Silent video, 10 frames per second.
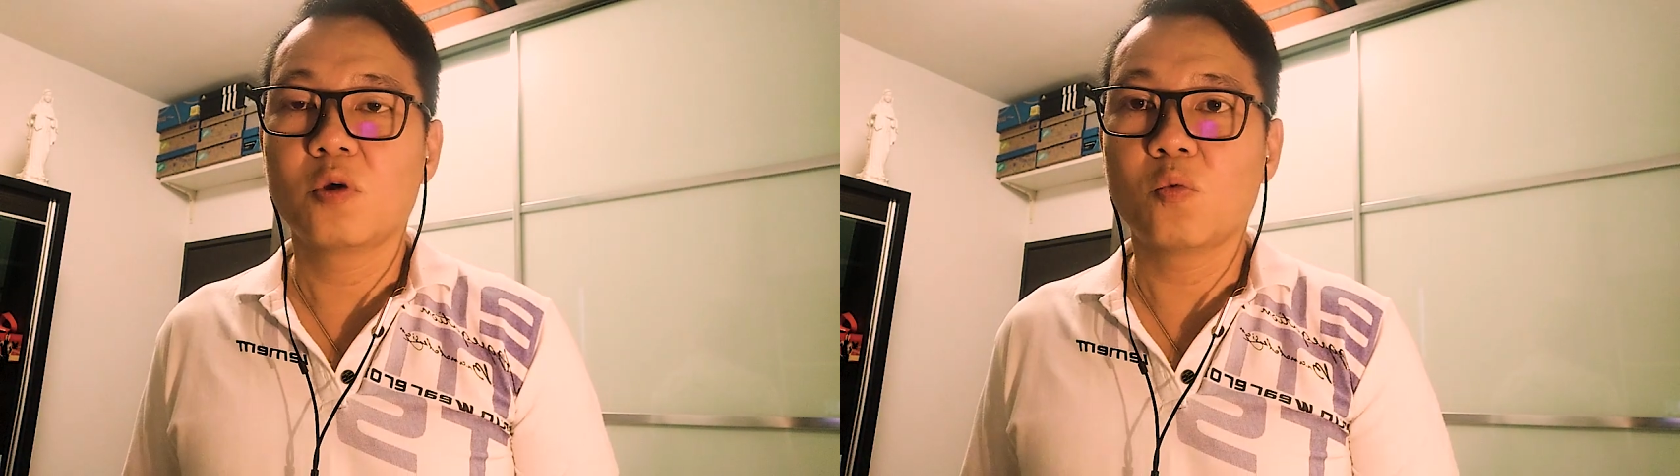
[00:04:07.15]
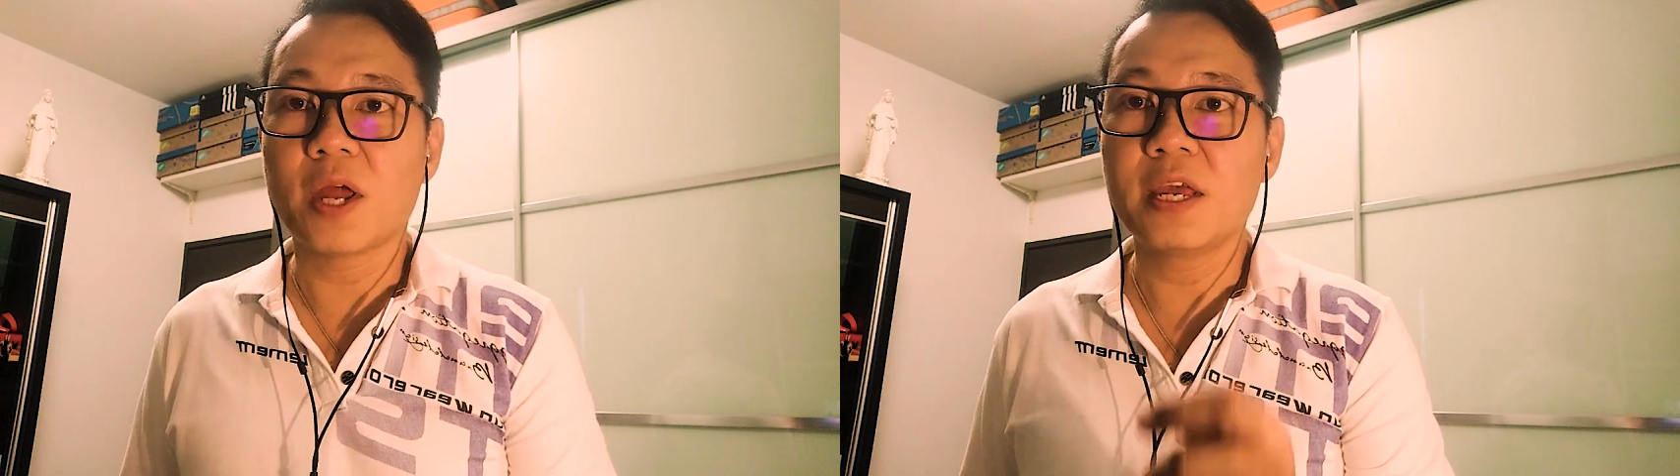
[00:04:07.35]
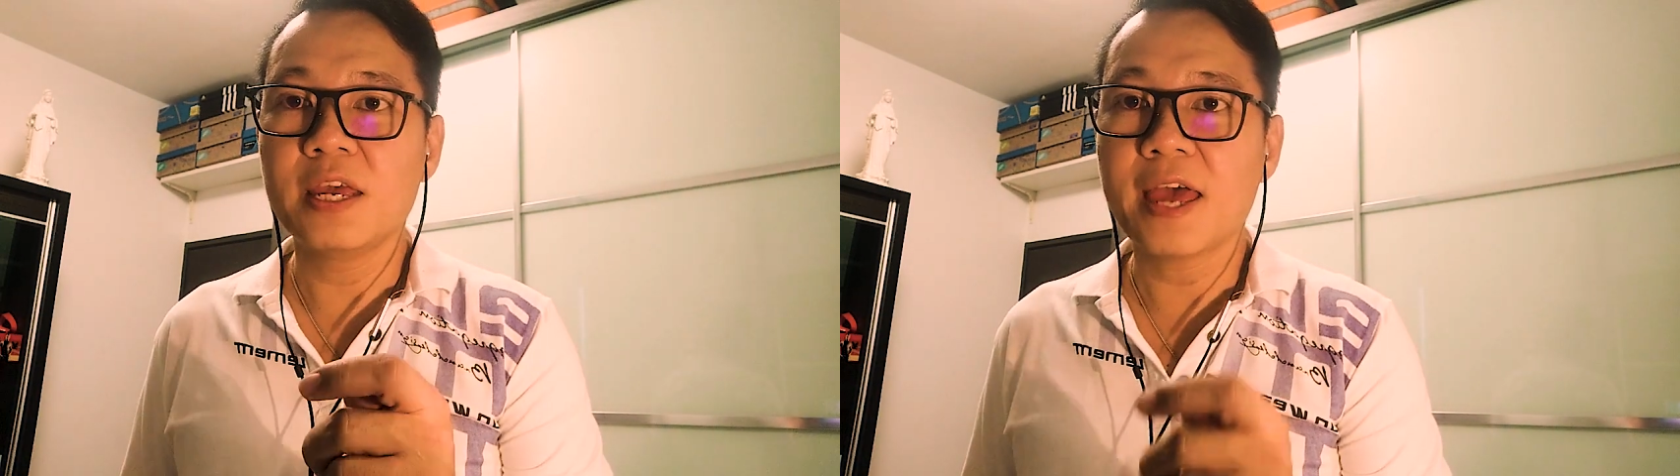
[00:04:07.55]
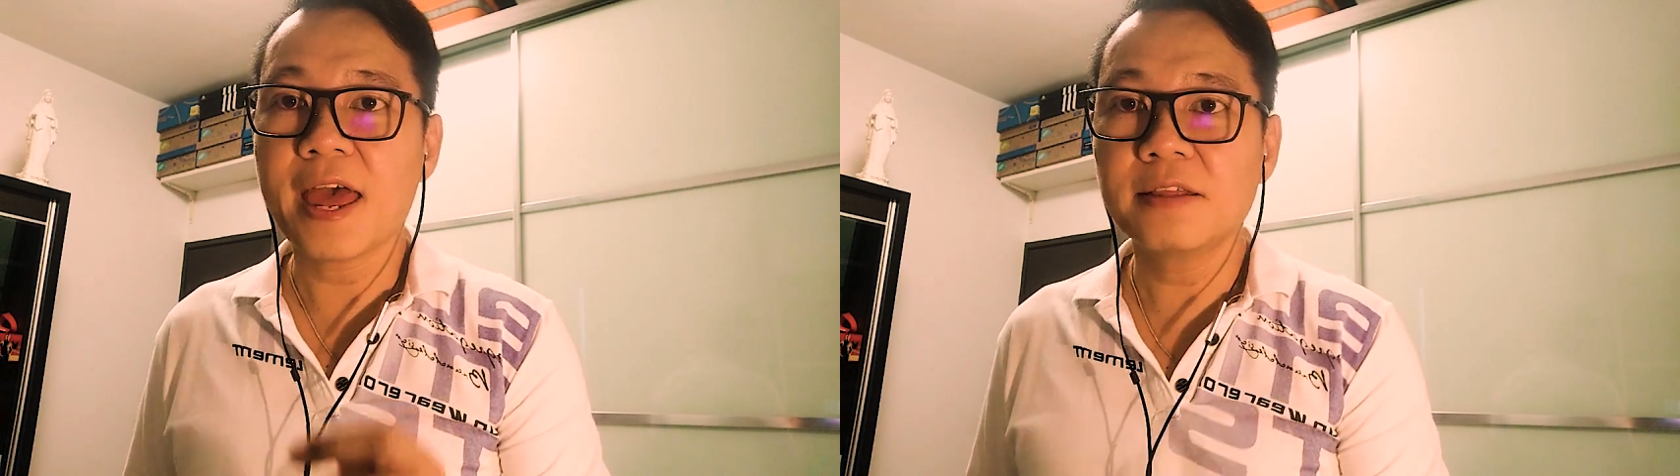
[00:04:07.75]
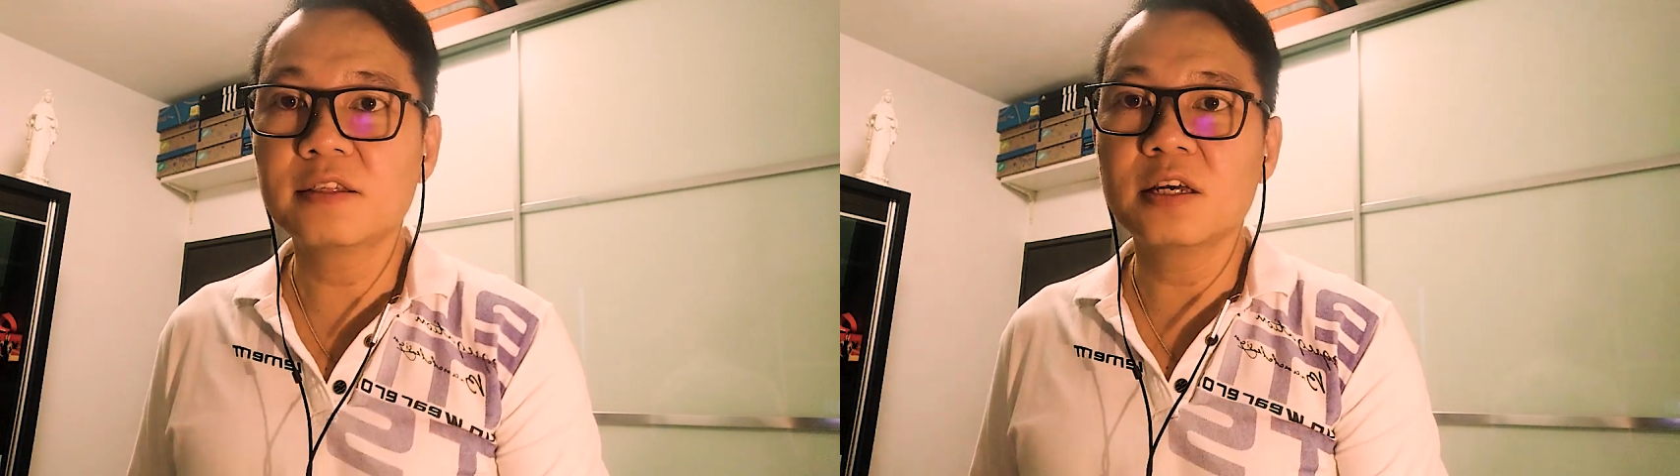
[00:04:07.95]
When he
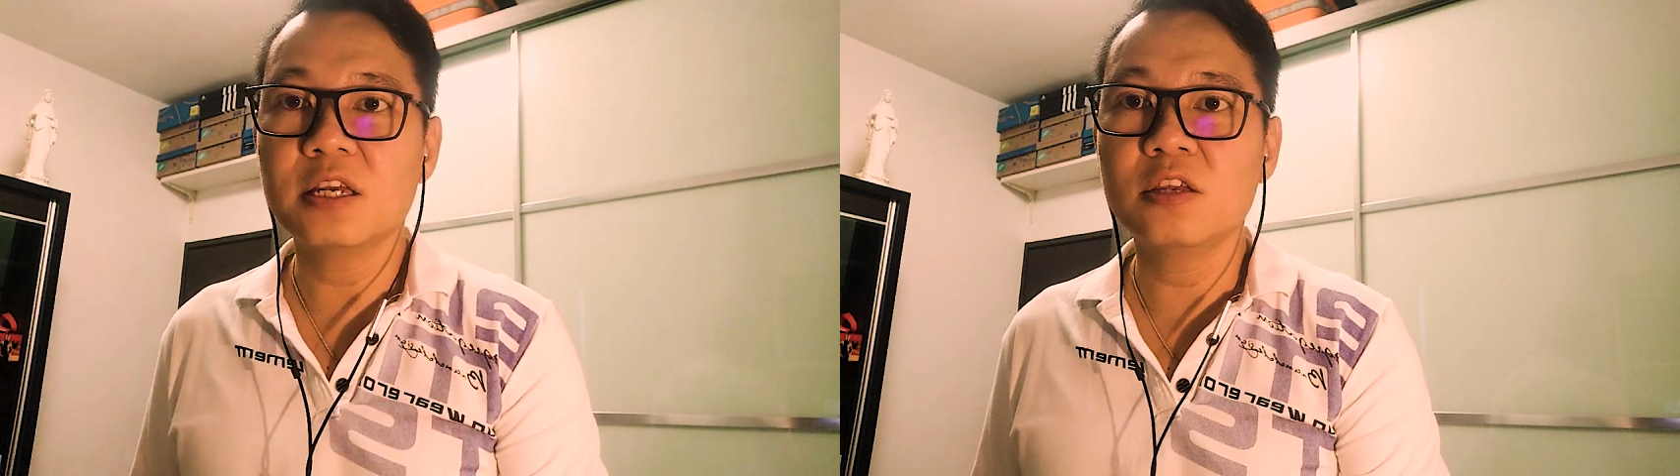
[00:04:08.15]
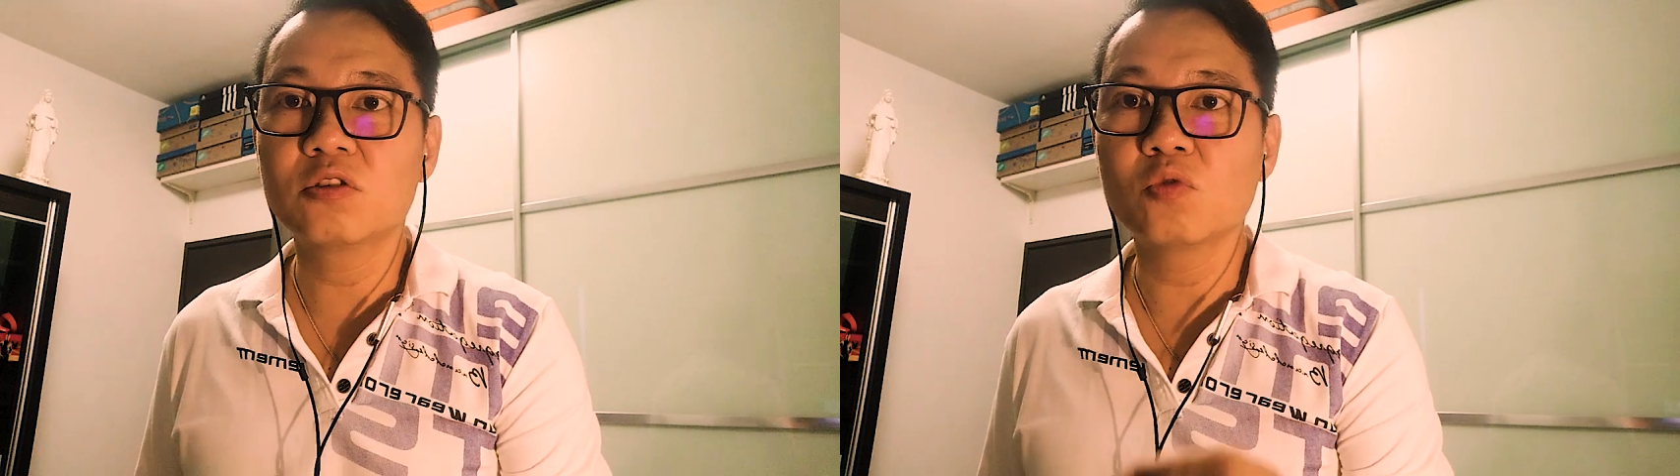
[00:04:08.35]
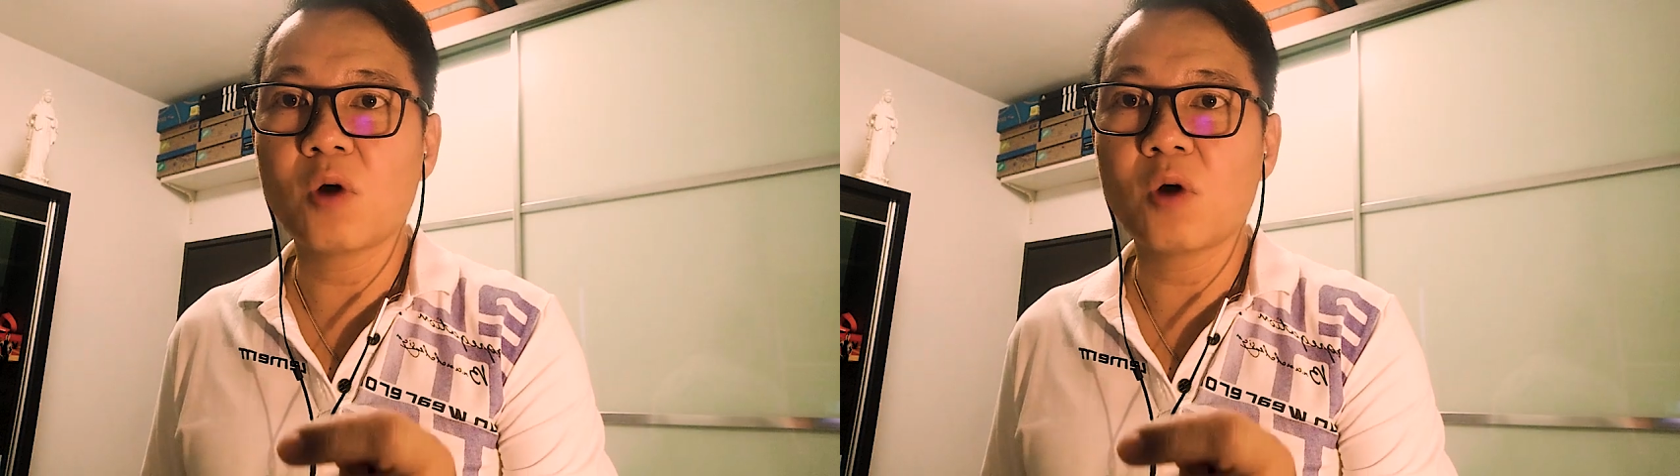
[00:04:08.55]
enter into